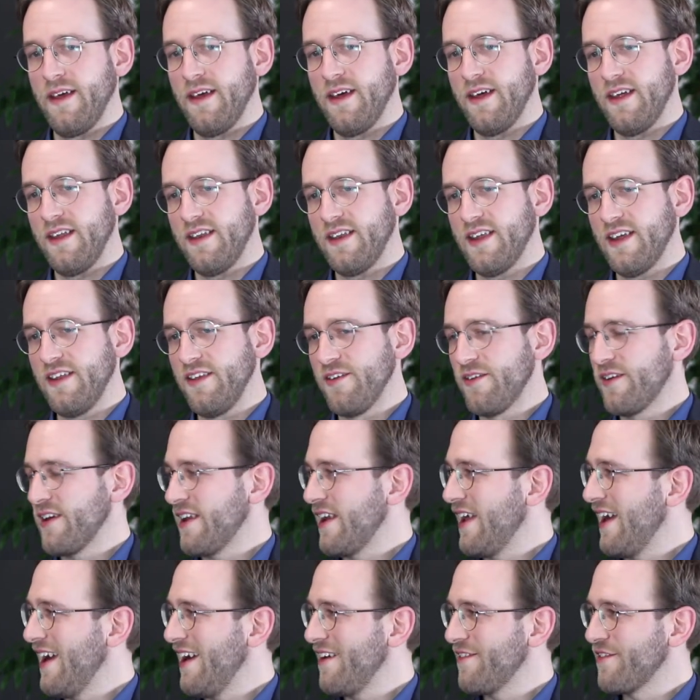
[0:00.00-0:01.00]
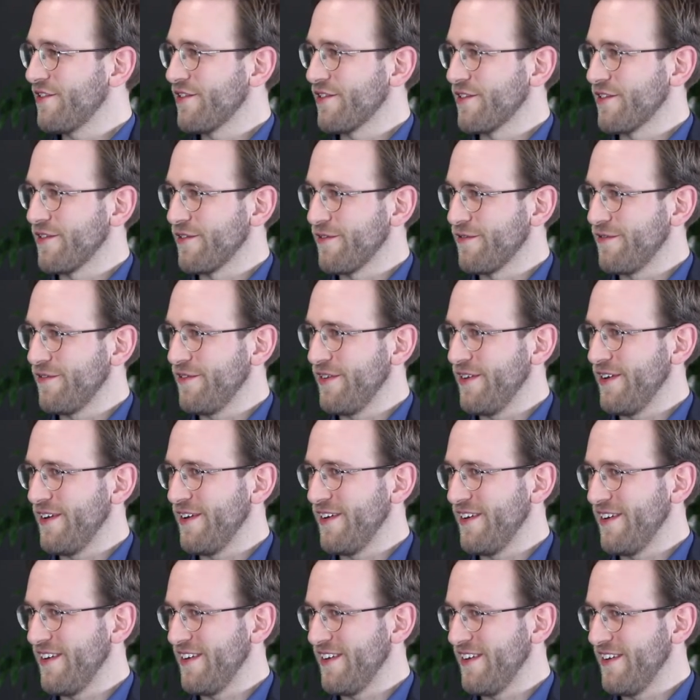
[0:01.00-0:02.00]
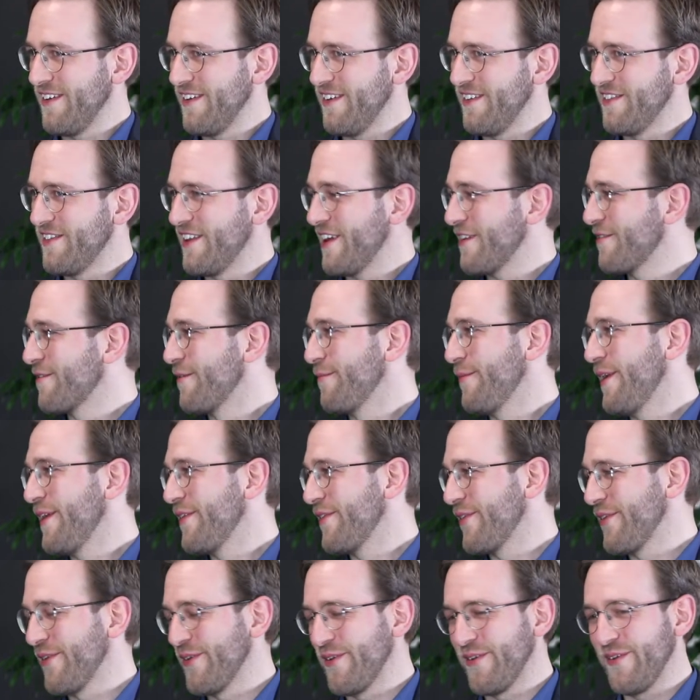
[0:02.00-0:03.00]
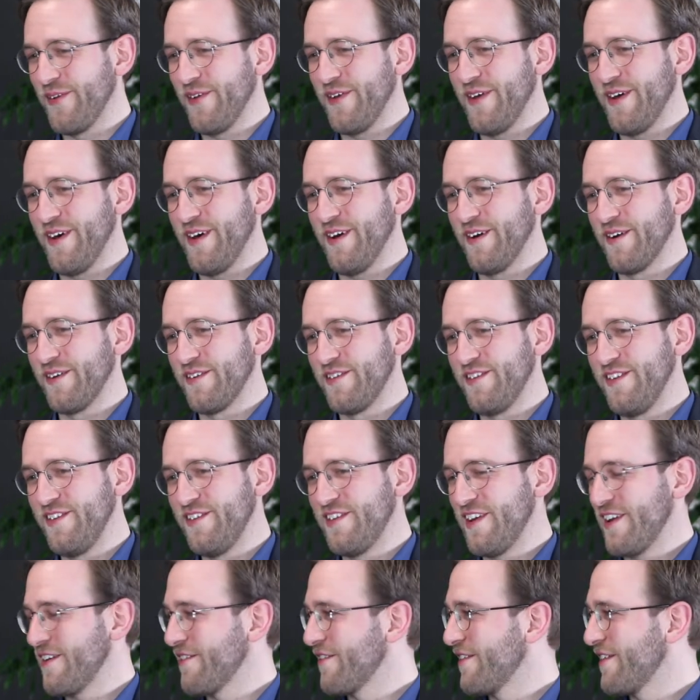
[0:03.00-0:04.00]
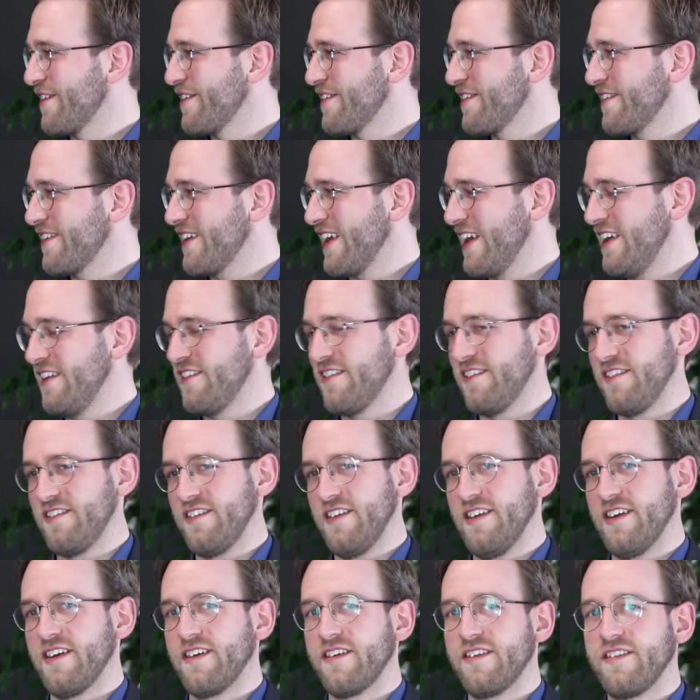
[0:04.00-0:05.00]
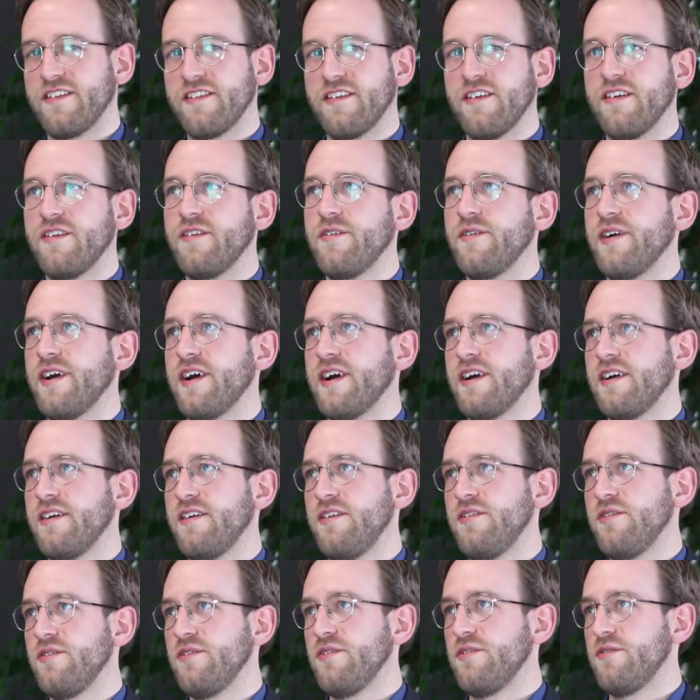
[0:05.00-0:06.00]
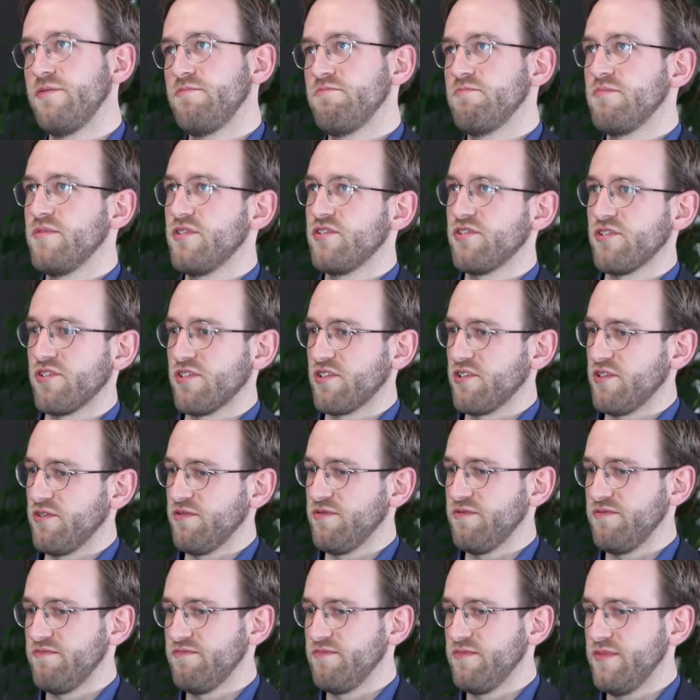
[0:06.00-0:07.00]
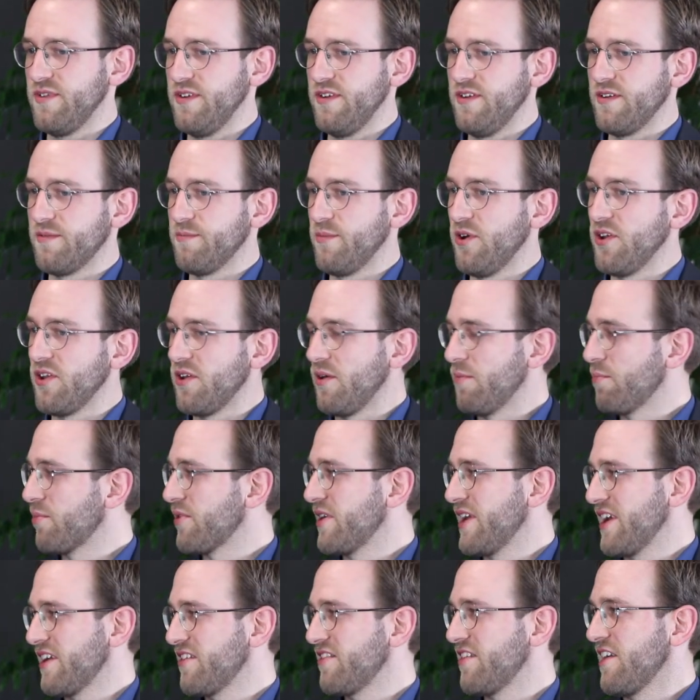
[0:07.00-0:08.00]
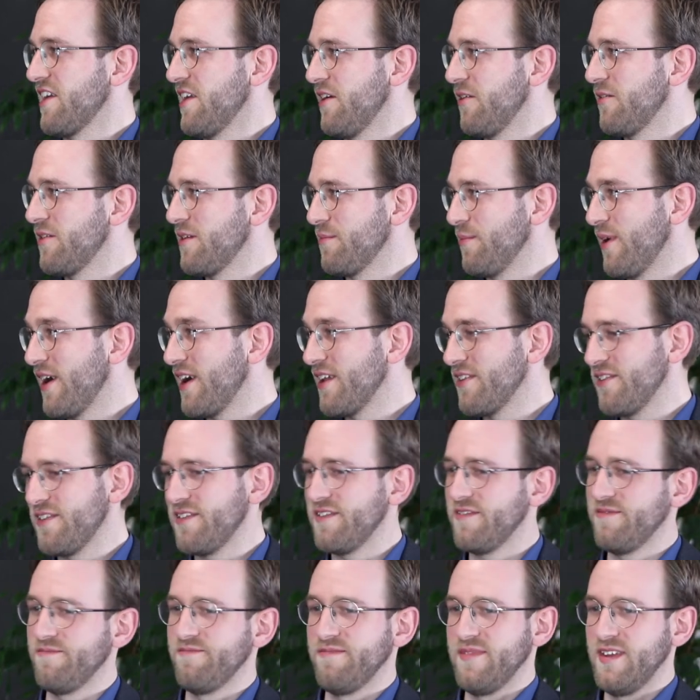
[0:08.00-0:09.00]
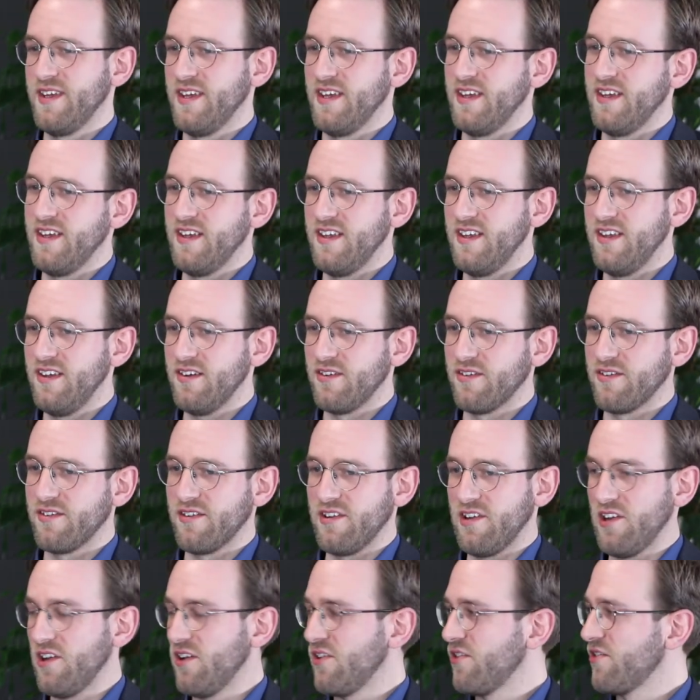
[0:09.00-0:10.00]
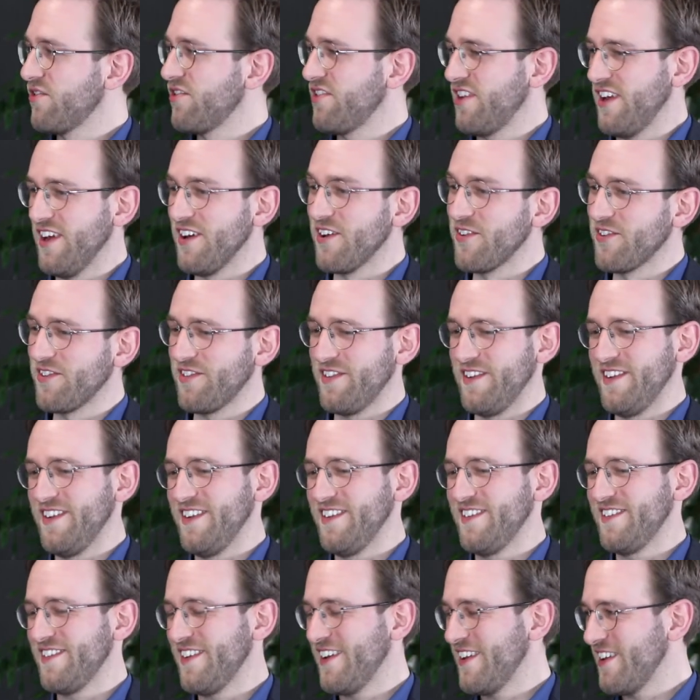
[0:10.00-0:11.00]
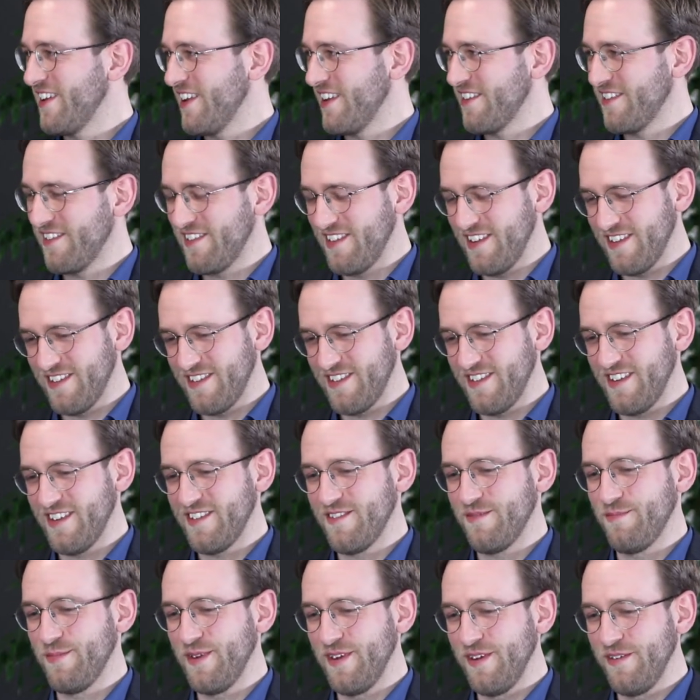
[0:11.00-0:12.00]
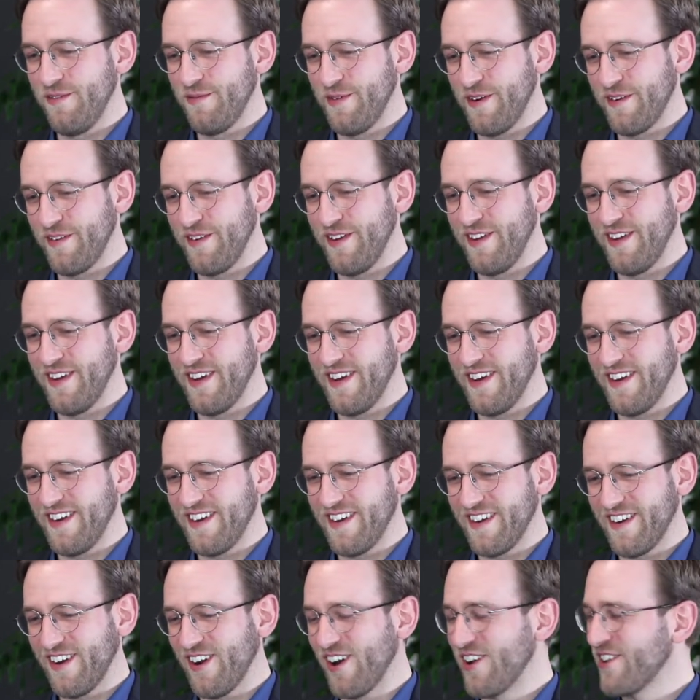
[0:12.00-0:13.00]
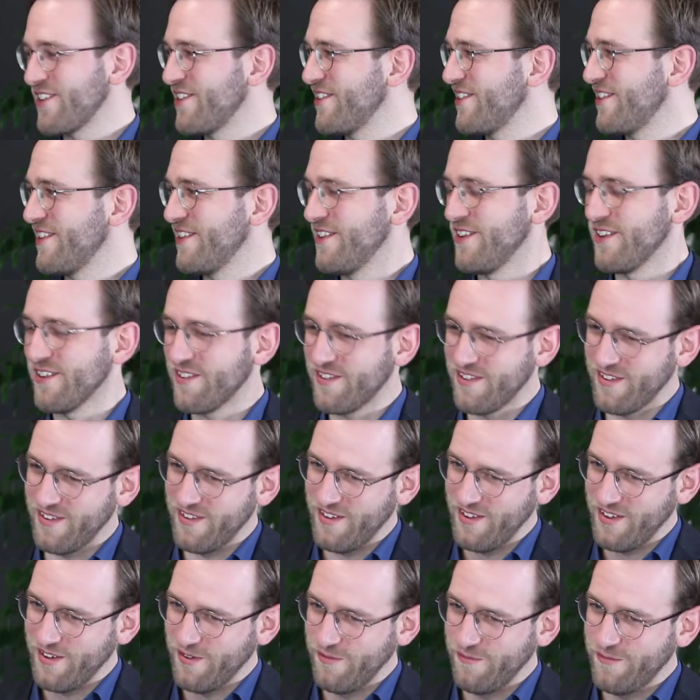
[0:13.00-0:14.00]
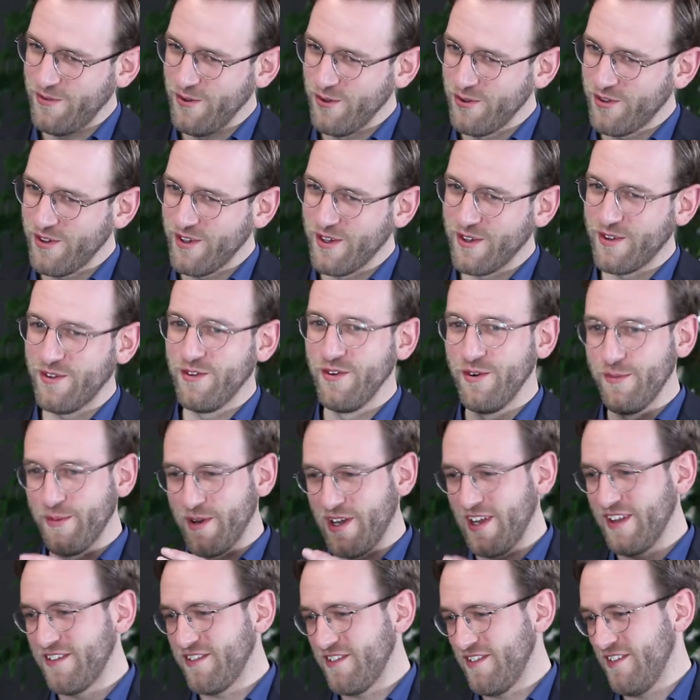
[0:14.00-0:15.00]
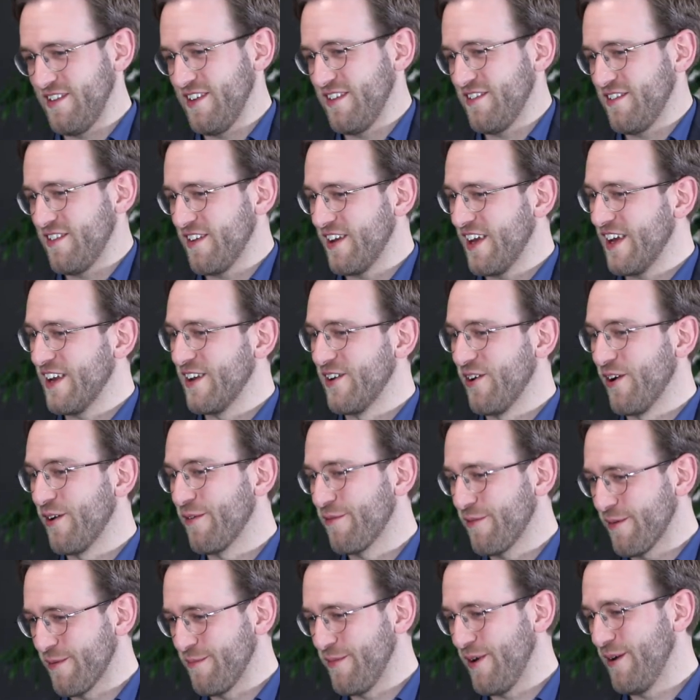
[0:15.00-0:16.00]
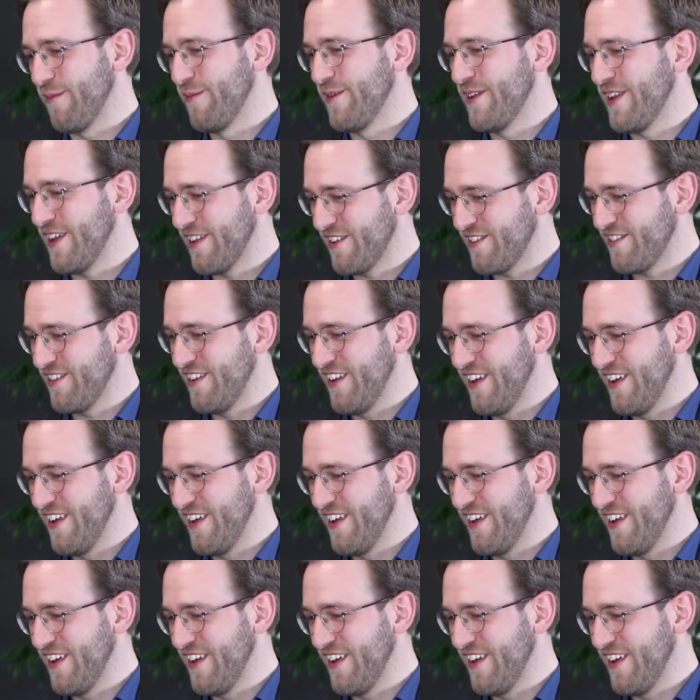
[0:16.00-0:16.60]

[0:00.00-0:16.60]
then you can have sort of detrimental or degenerate cases here. So where you sort of, your model predicts a low demand, or low sales in this. Let's be very cautious in not confusing the two, but let's ignore for a moment that